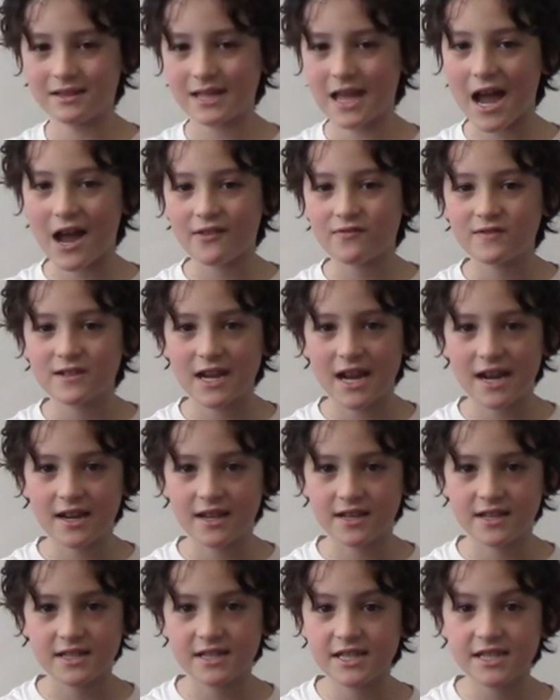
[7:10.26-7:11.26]
laughed at
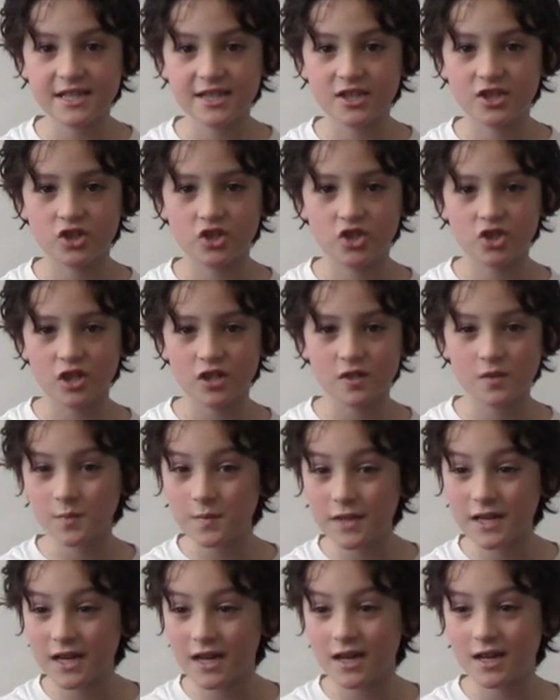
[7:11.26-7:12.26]
and teased just
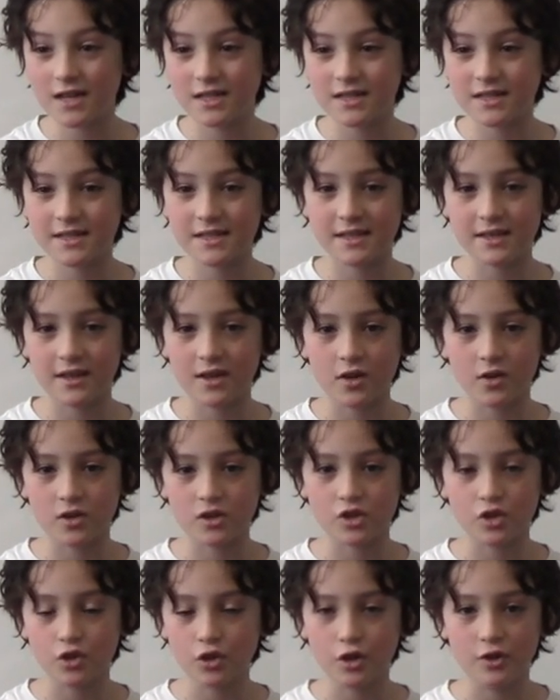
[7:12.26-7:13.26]
because they're a
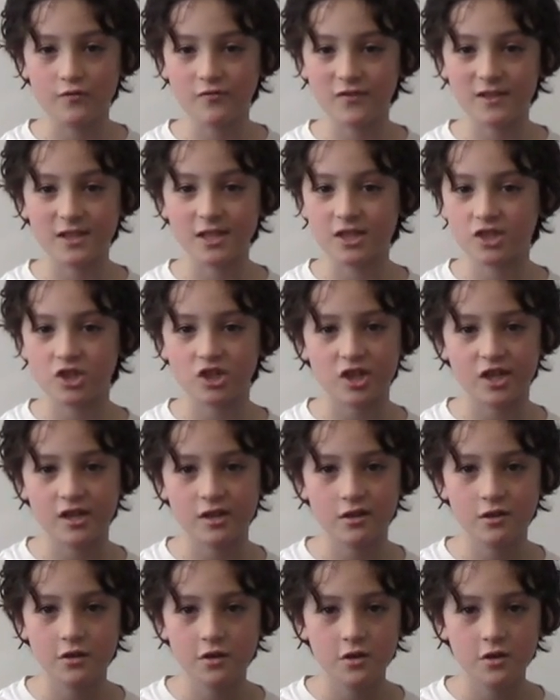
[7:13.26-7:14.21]
certain religion